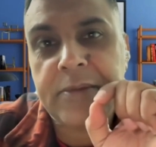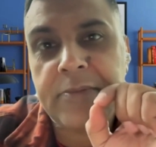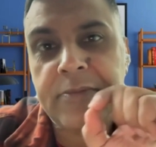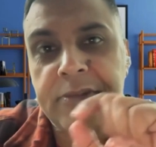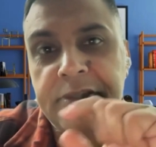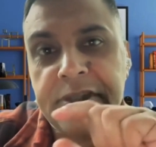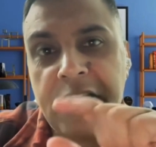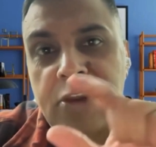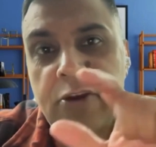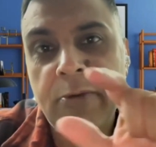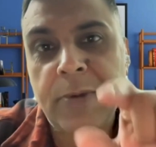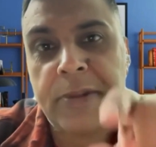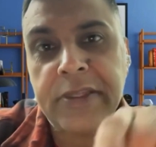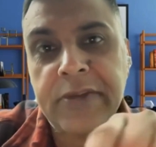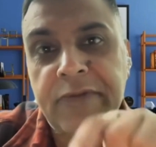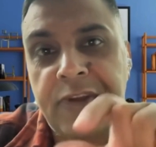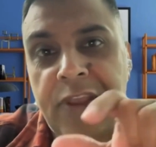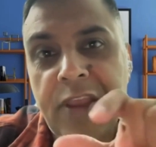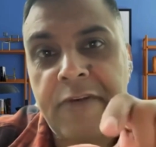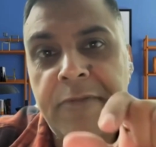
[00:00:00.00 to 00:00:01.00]
In
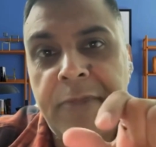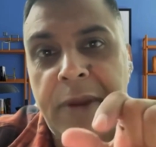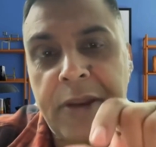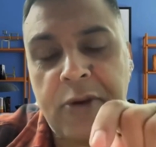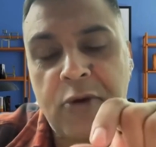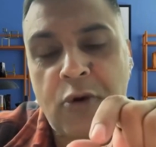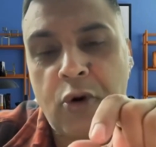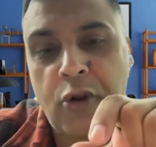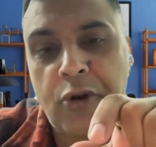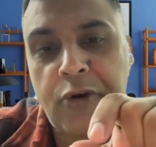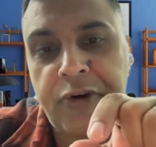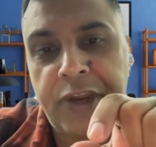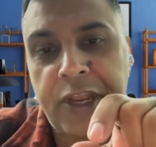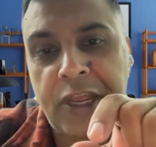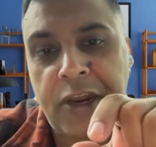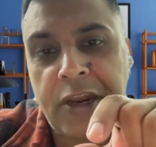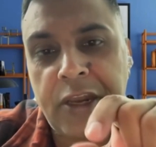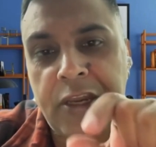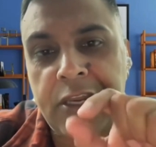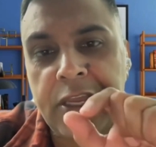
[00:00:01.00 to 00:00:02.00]
cytoplasm we have
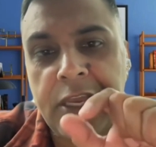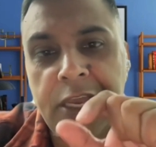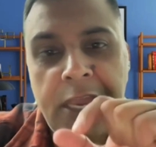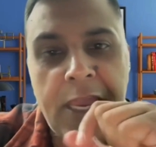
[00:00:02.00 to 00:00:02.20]
mitochondria, right?